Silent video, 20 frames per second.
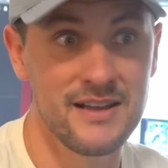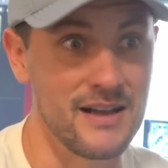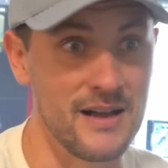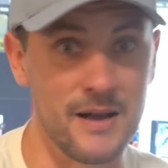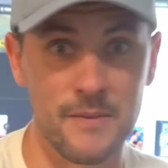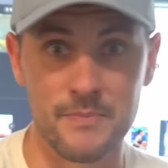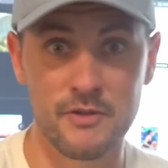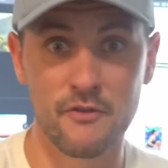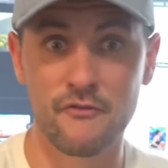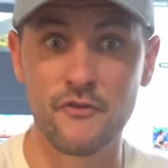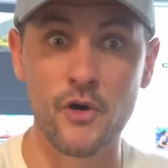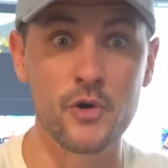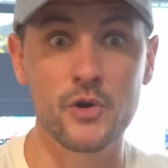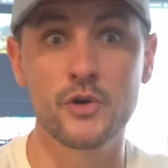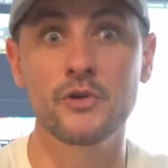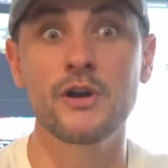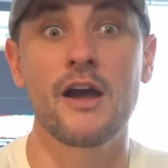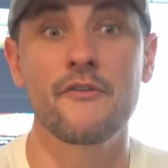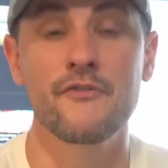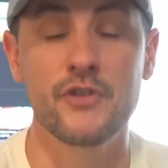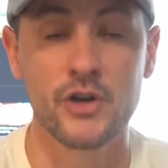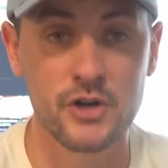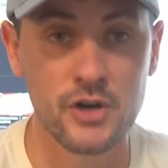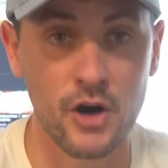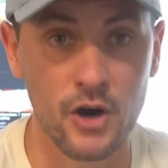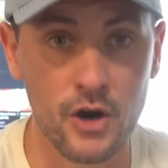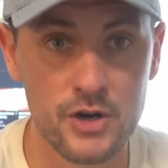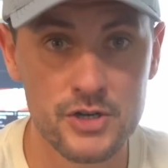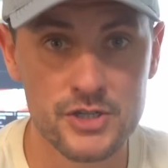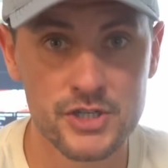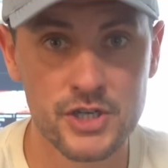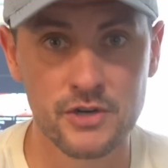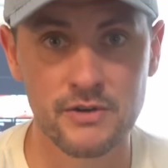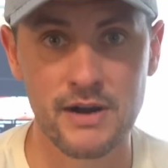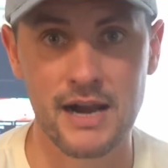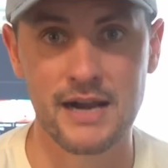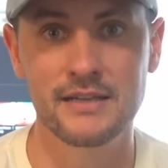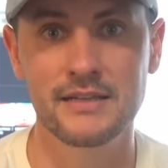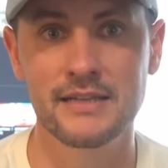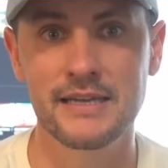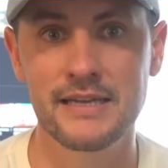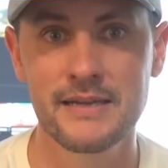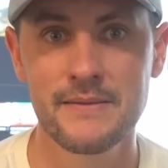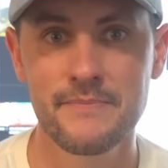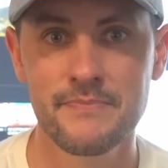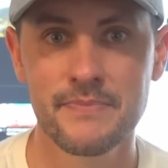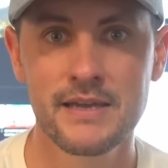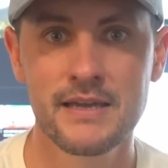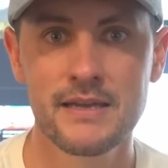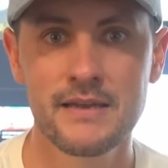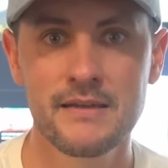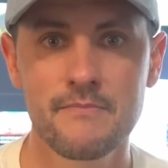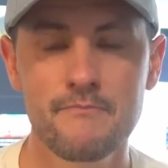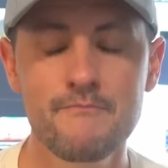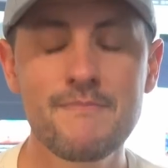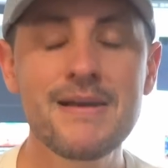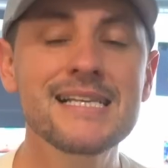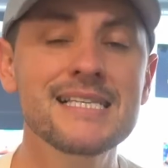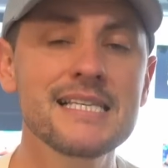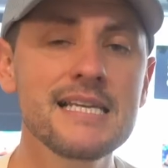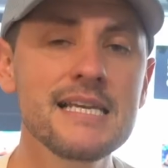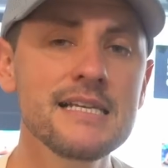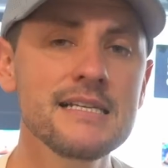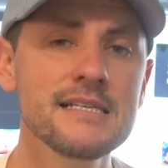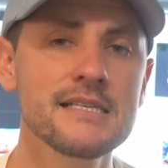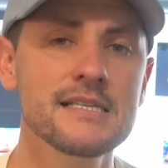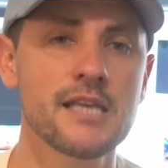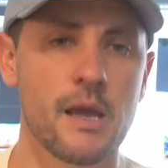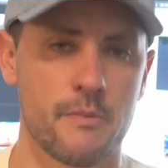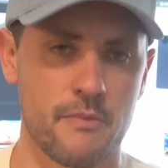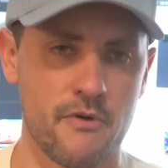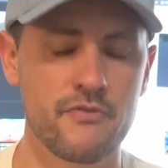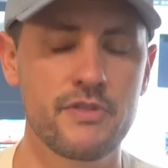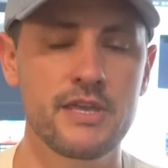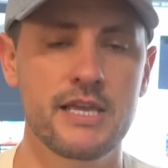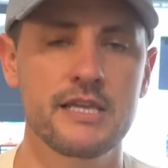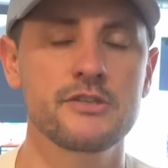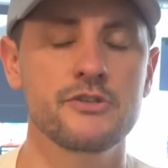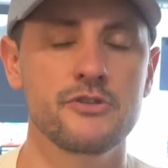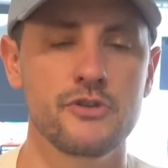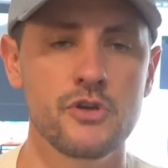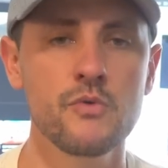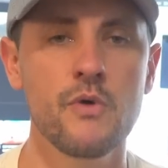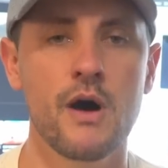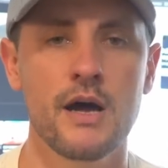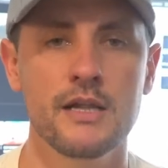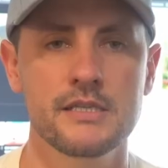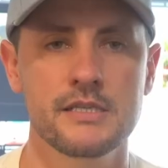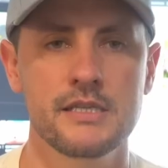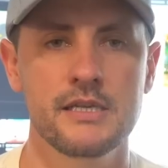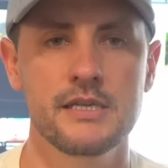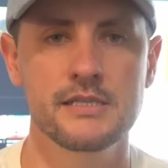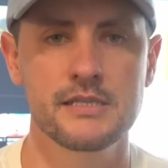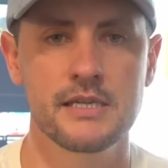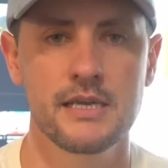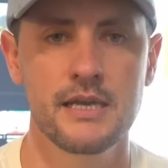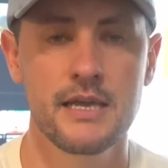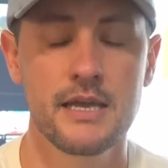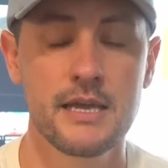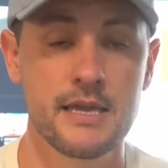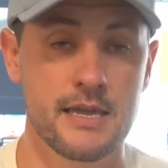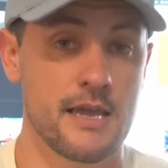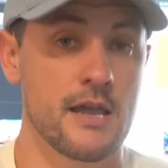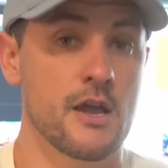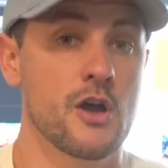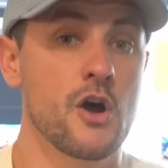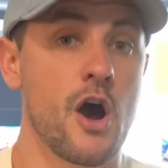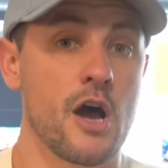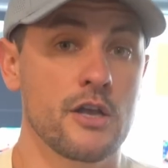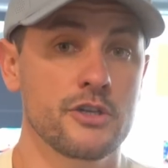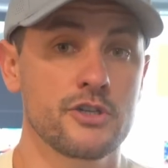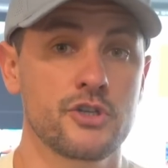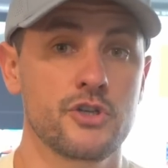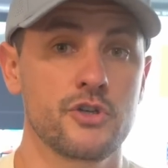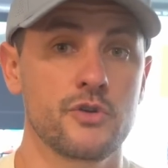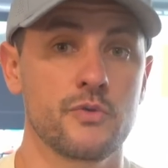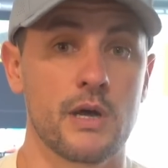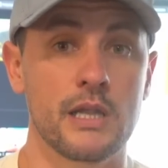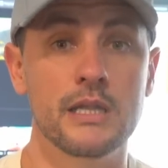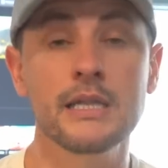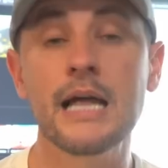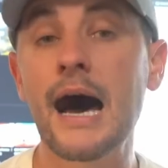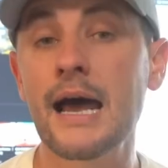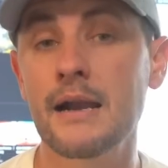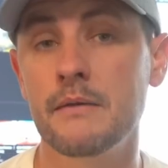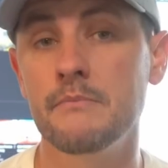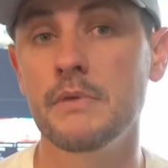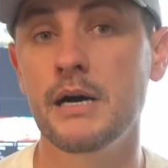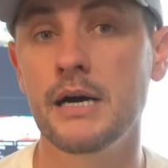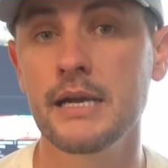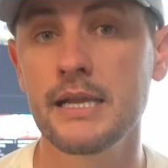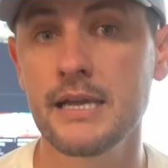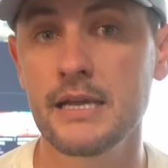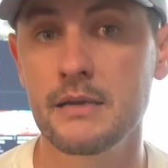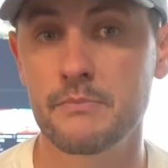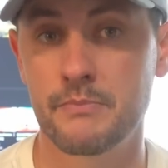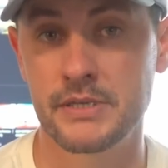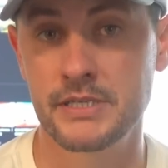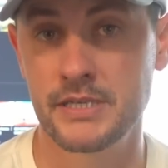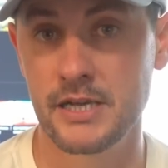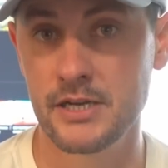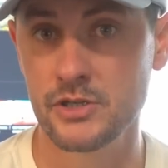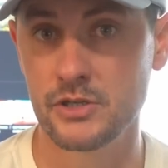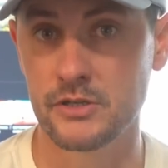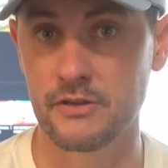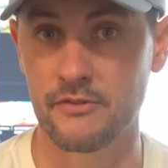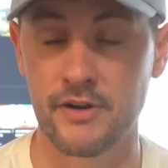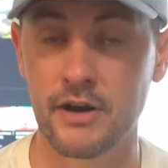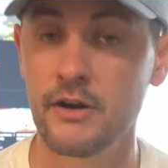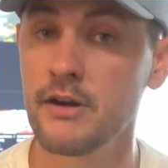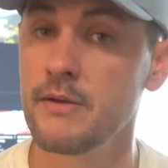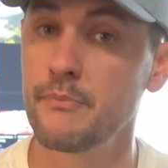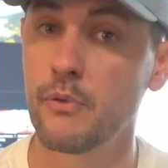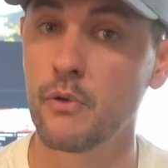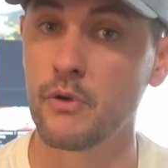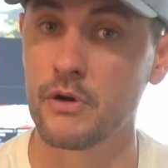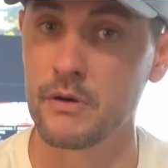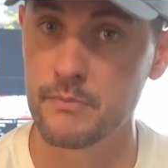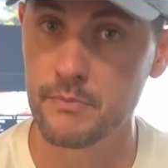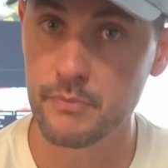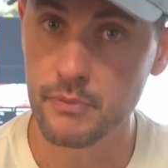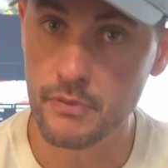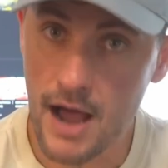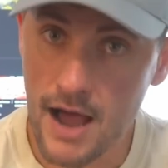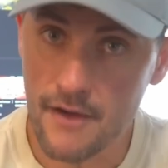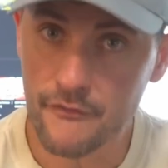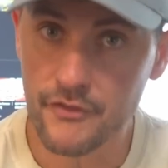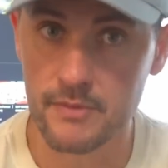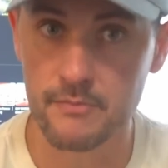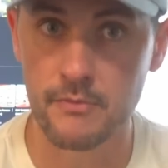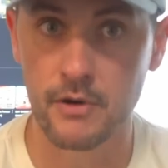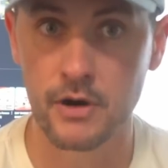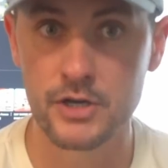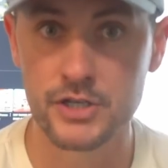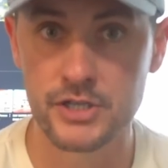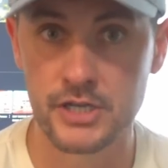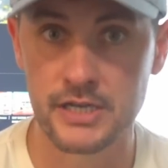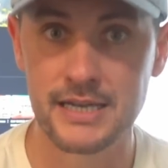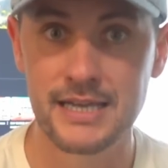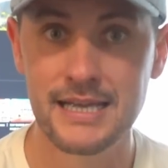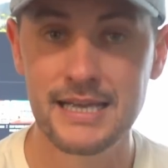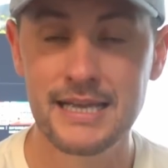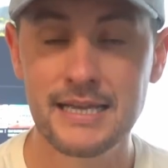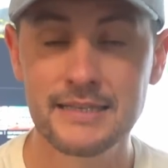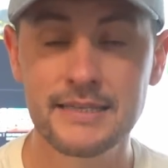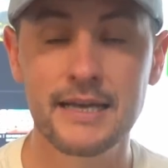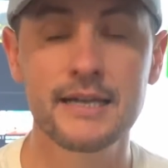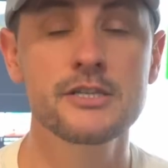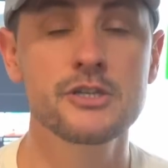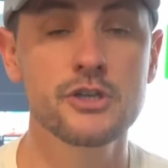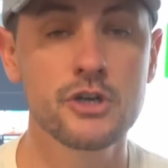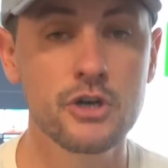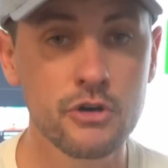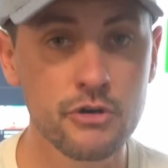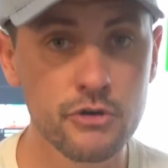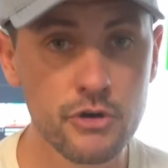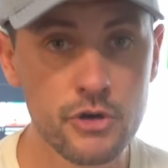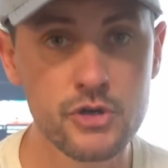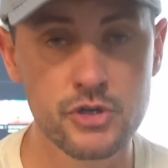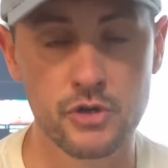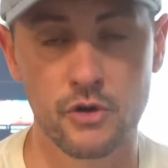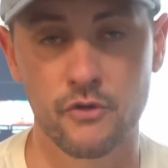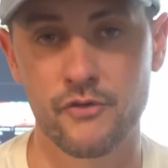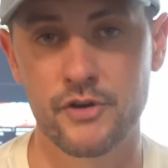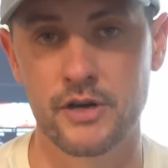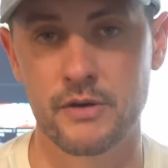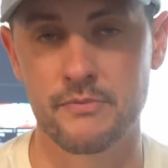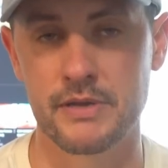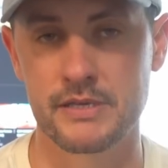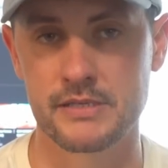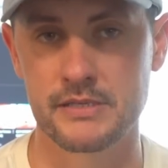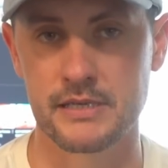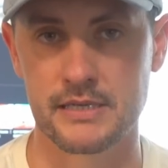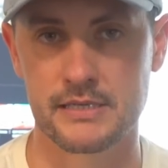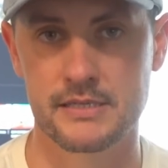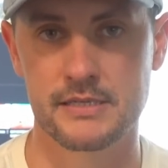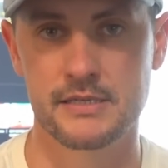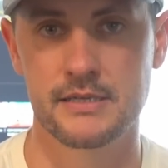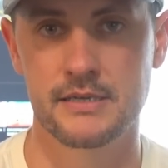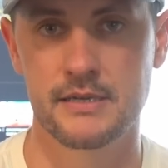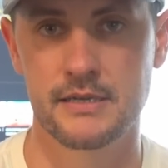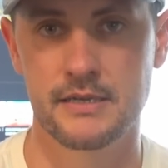and photograph your cards correctly. Missing some of these nuances can cost you a lot of money and potentially very important profit margin that is crucial for your business.